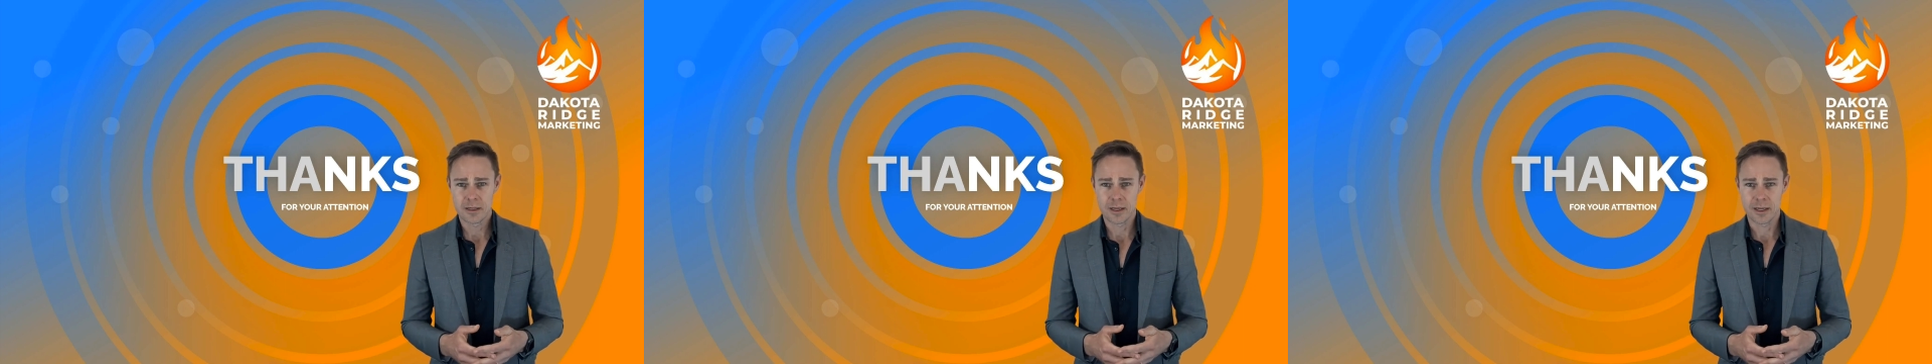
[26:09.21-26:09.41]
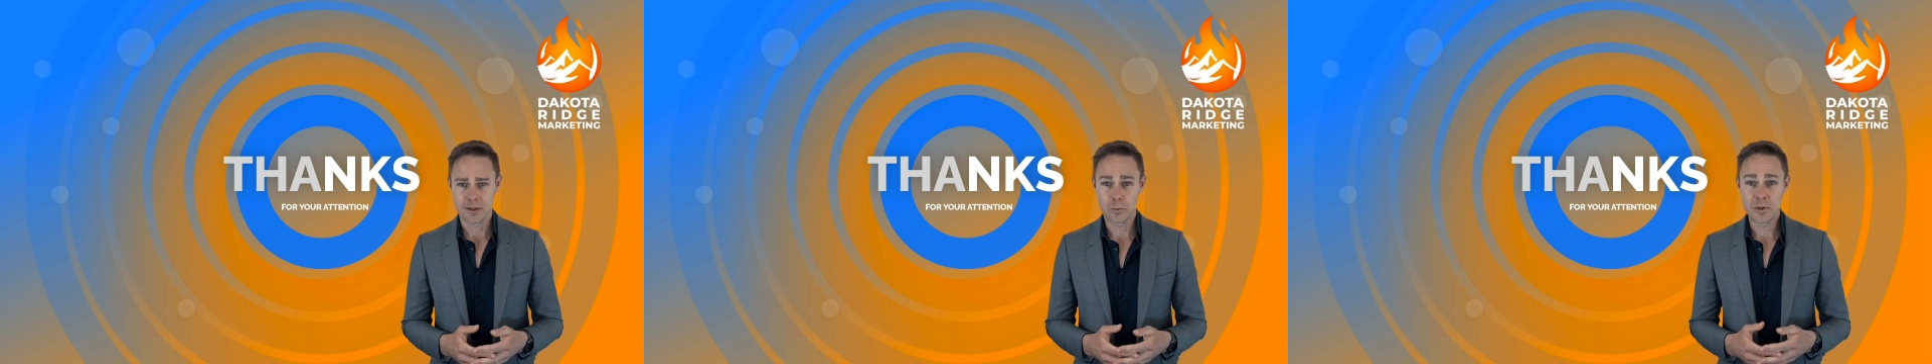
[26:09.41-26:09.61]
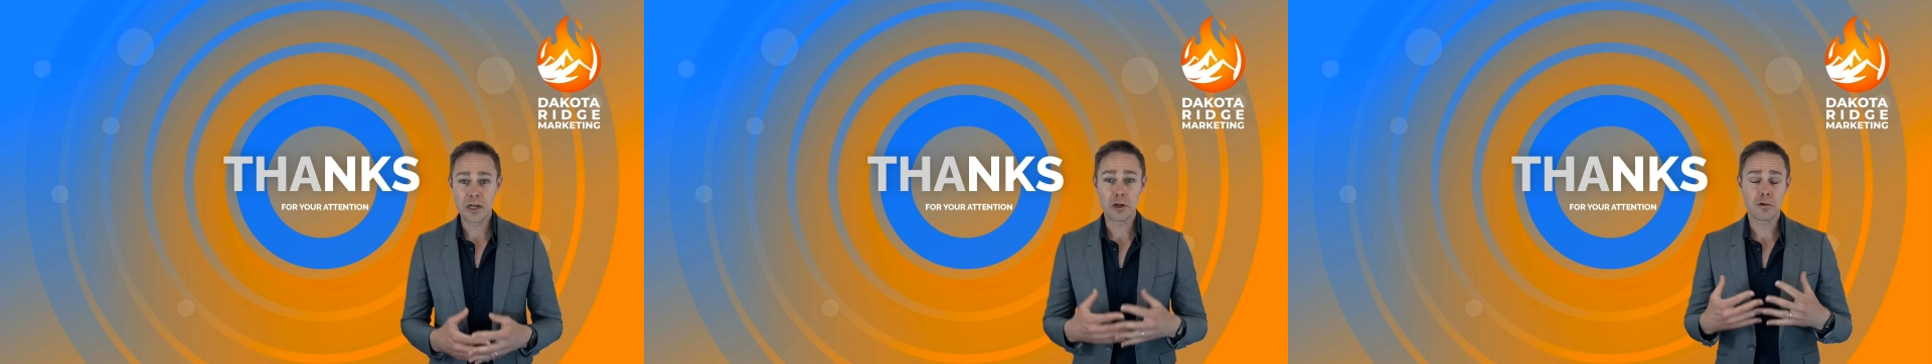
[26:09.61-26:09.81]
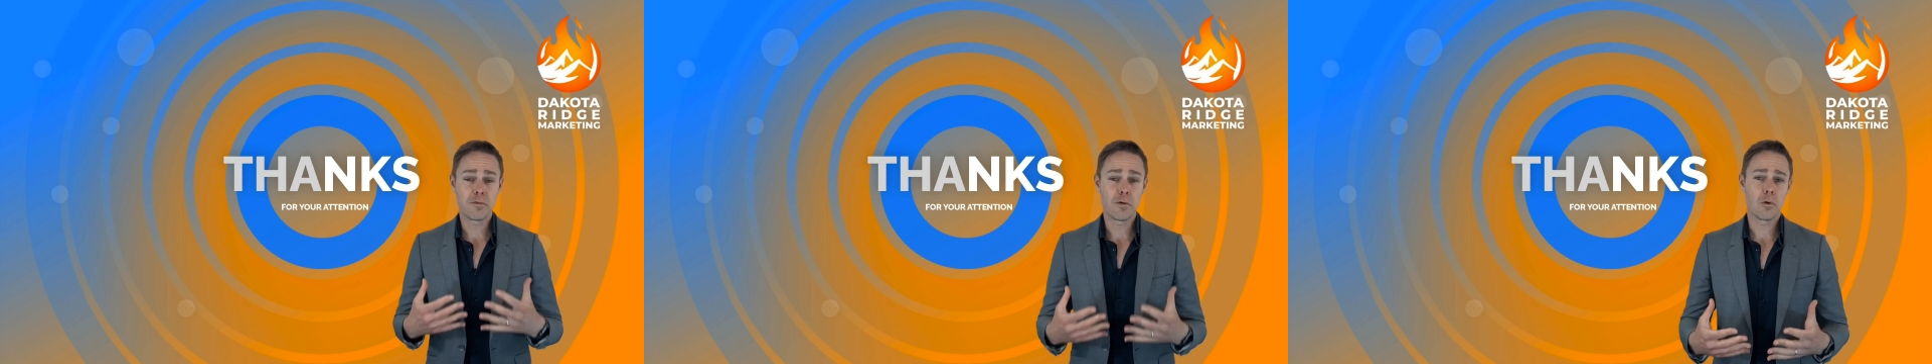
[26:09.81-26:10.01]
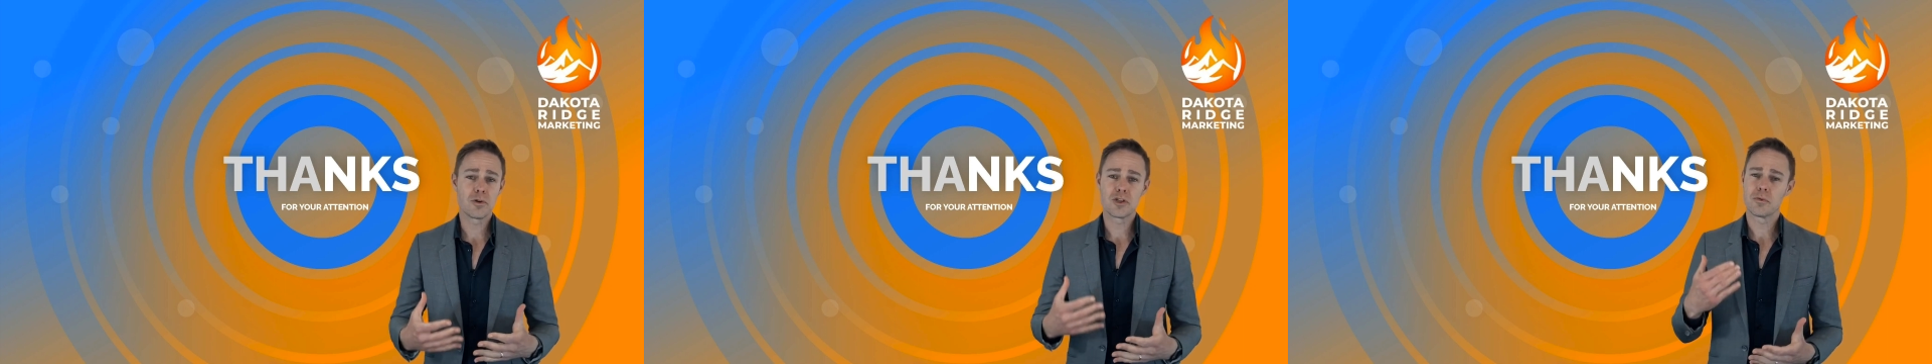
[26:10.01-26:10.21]
And we look
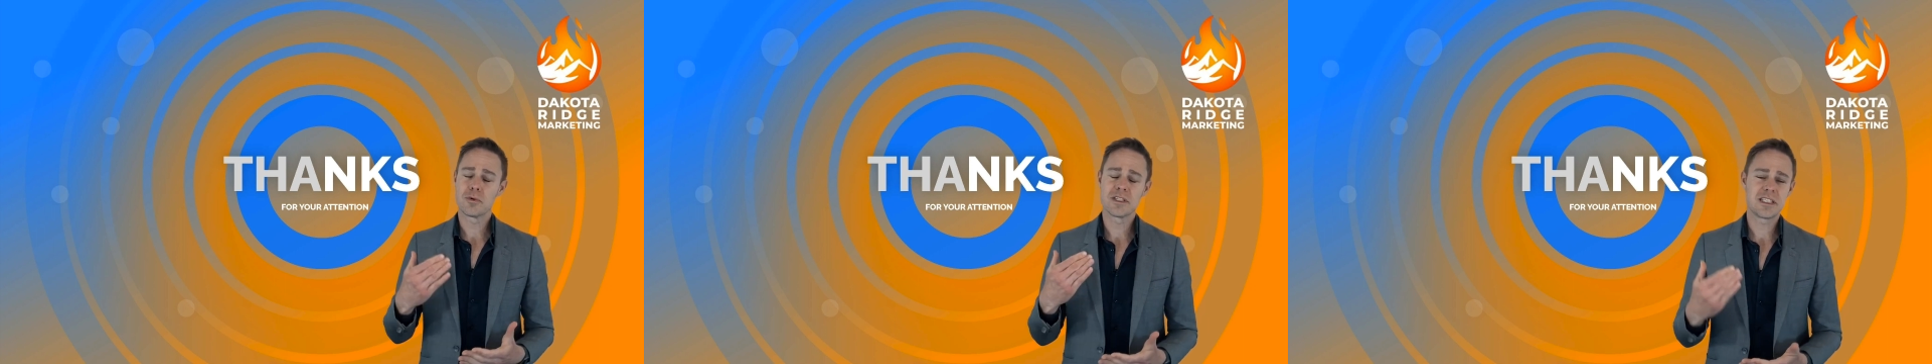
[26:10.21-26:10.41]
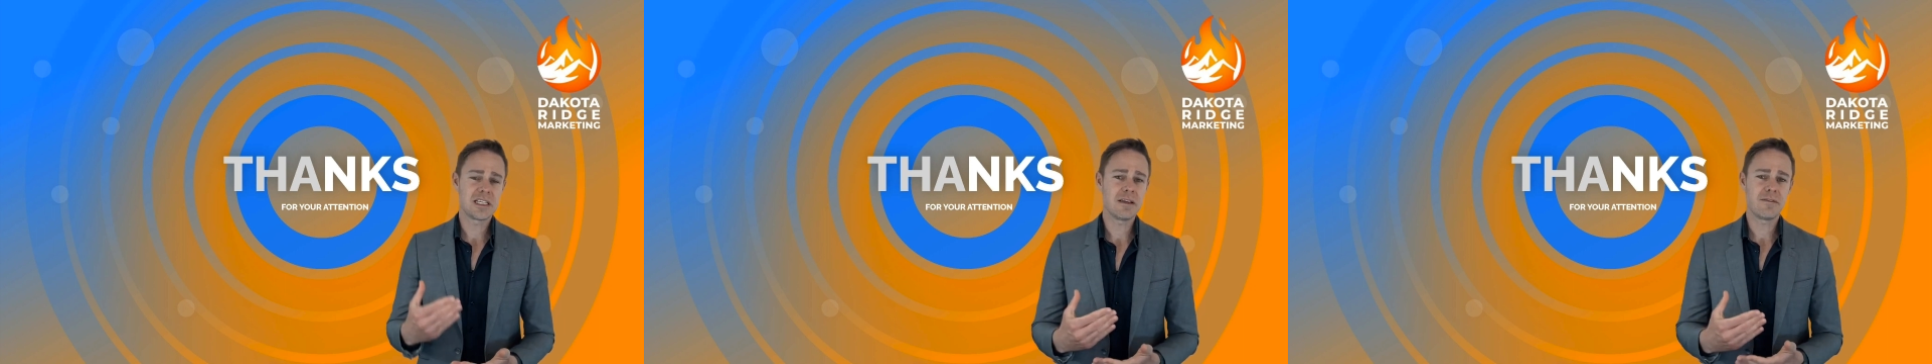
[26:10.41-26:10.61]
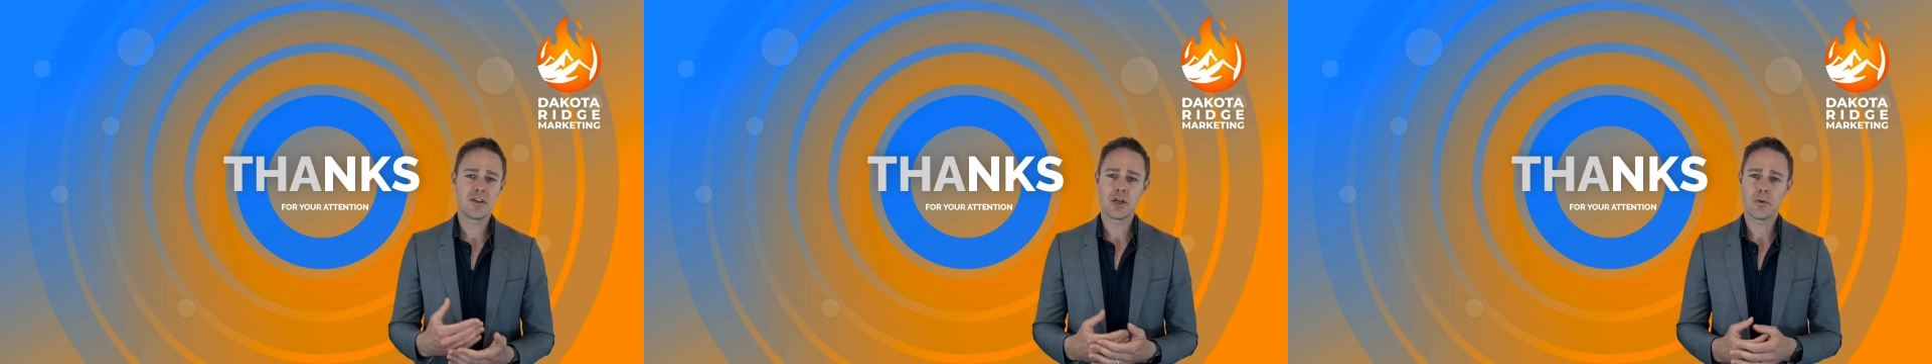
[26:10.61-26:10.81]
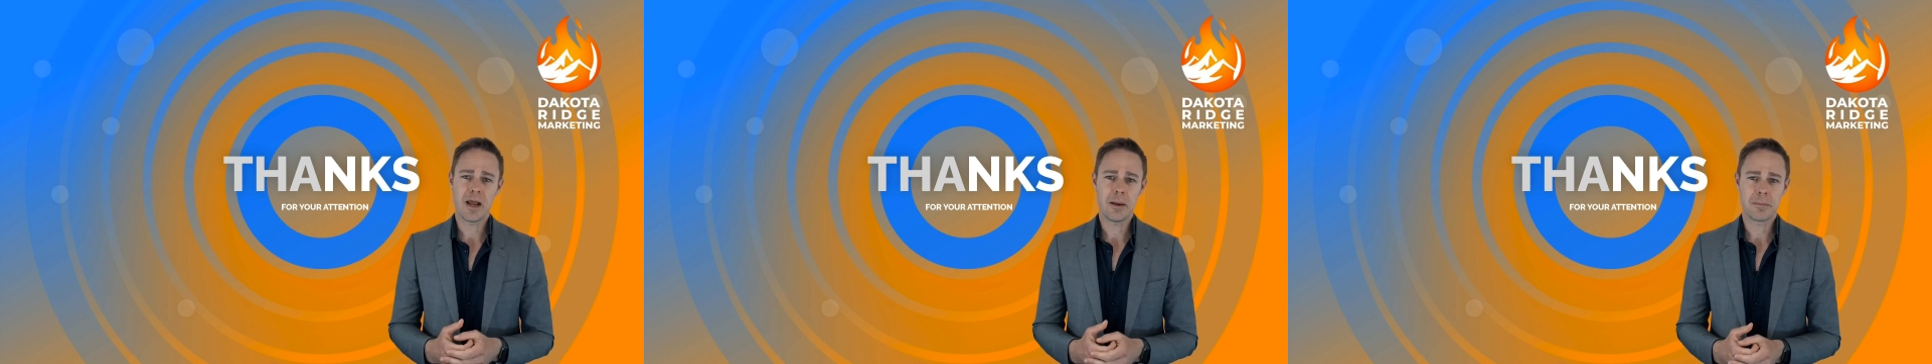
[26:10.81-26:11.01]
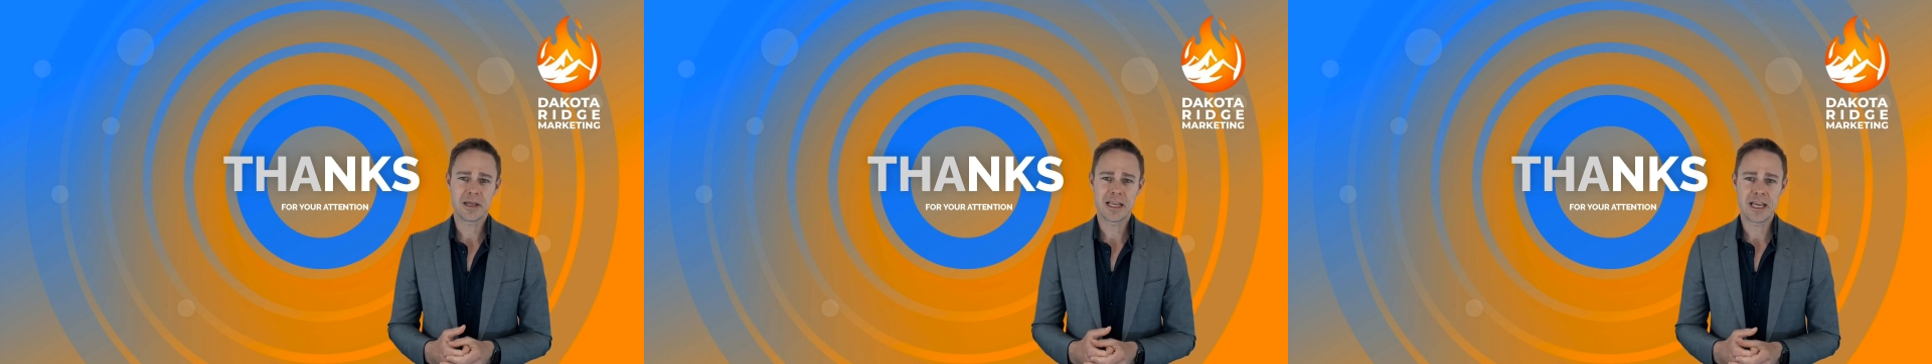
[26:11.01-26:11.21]
forward to receiving your
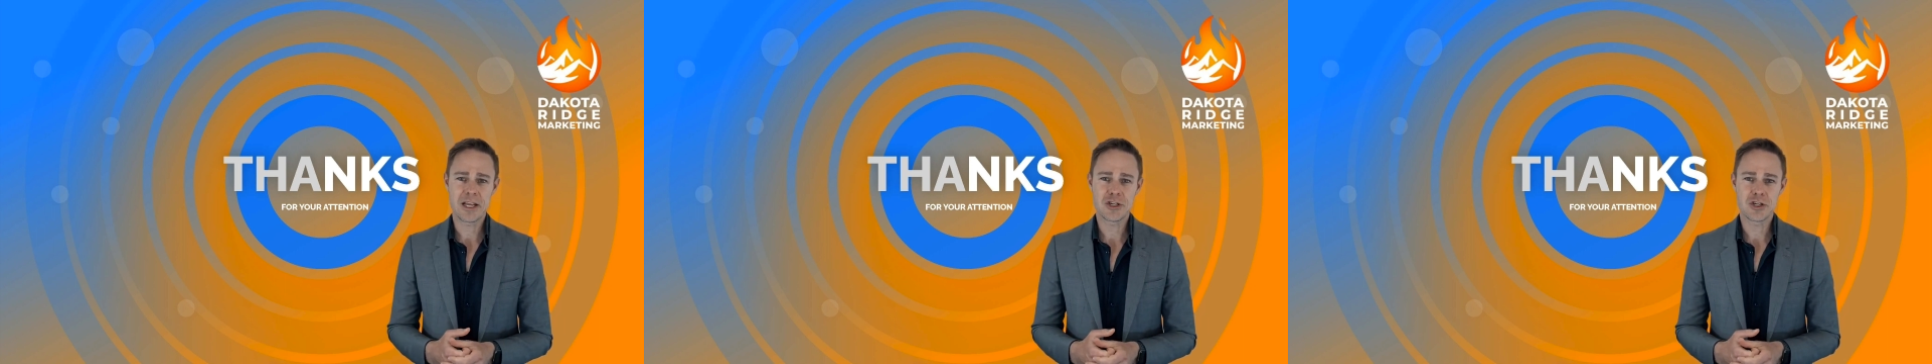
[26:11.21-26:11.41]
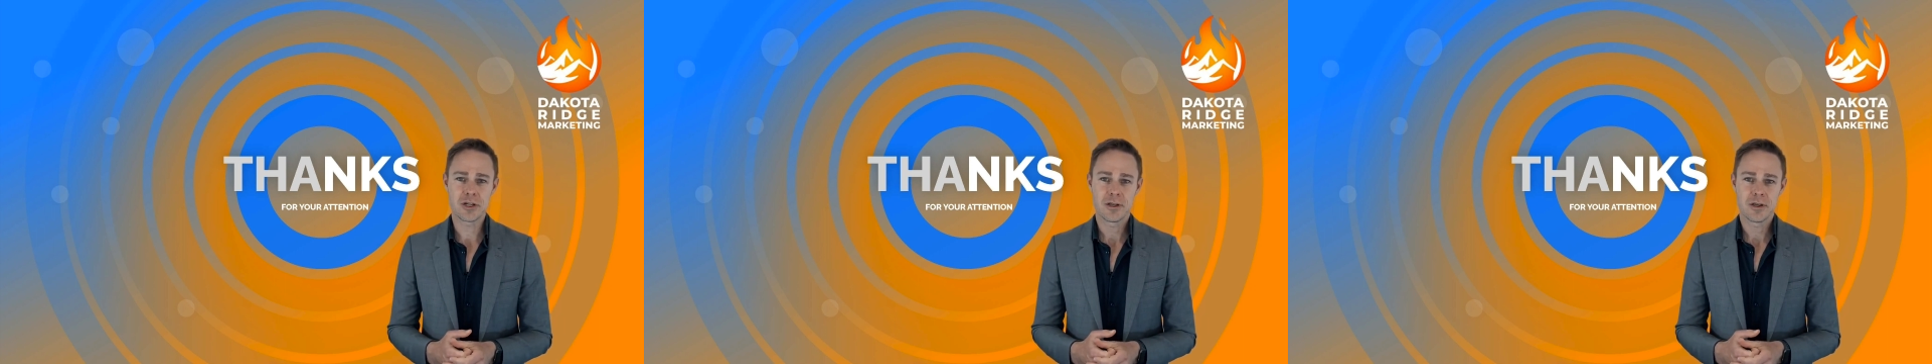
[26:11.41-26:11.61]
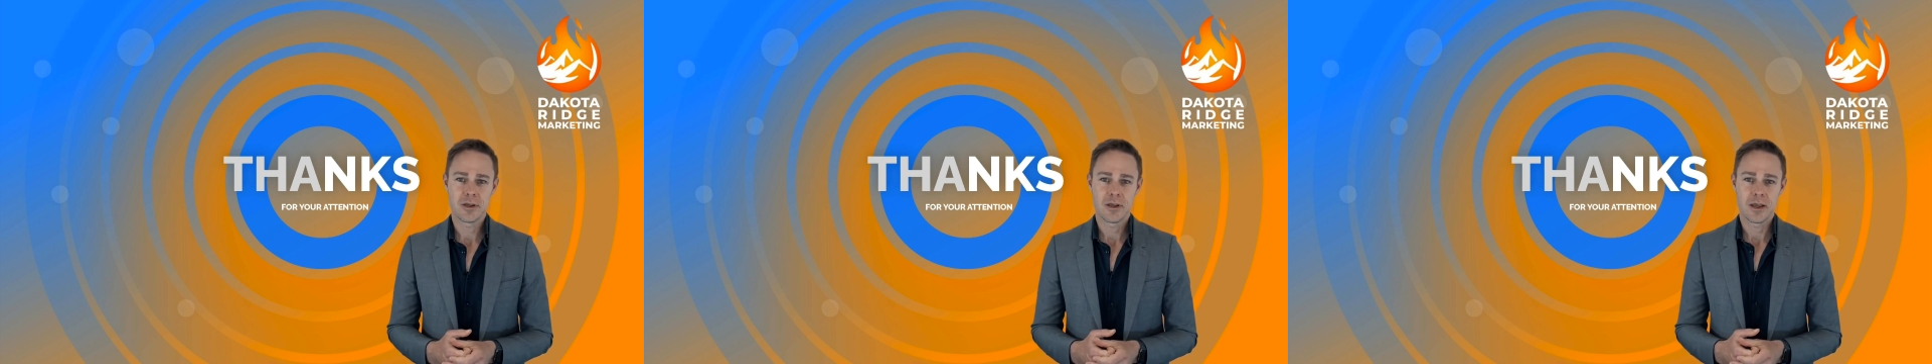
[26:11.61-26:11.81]
application